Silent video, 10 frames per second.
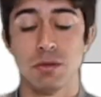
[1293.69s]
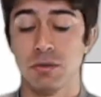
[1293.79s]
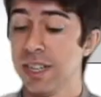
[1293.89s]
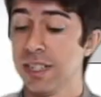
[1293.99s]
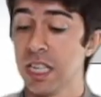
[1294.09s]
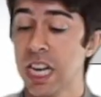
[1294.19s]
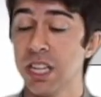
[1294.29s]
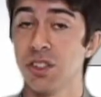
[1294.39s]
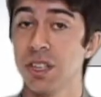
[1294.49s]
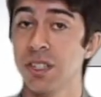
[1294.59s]
or that
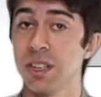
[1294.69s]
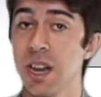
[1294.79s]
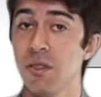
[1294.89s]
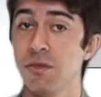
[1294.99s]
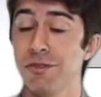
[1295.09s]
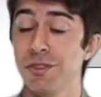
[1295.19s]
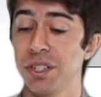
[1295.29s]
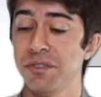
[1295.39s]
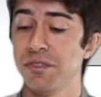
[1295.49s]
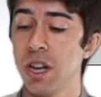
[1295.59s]
sketch is now fully
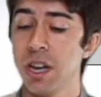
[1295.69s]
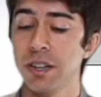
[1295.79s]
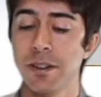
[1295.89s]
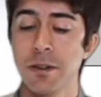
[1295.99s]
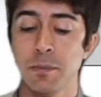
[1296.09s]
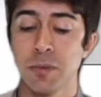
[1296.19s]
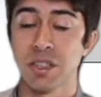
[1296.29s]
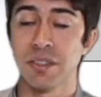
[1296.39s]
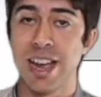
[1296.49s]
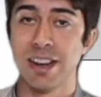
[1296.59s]
defined because
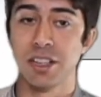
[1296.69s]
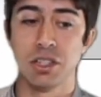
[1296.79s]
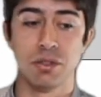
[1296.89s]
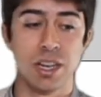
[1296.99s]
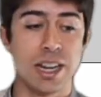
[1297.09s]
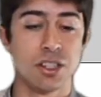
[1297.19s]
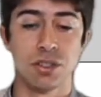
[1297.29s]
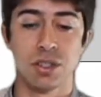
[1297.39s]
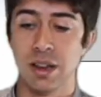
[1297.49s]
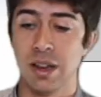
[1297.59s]
I've added the relations.